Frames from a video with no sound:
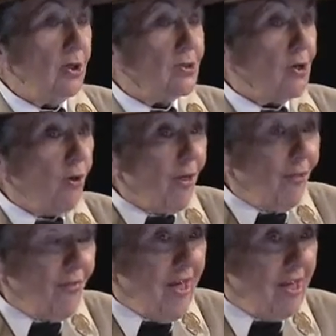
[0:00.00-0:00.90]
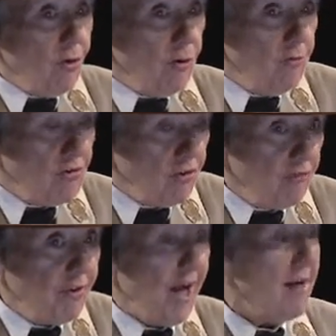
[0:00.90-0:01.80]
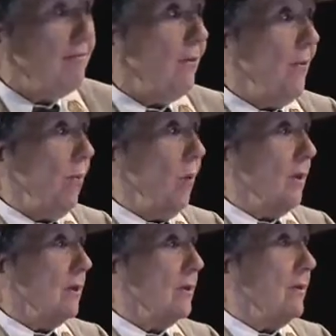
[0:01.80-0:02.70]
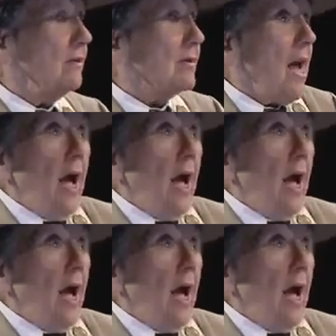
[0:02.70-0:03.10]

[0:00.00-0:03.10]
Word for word: so that they could survive in the wilderness.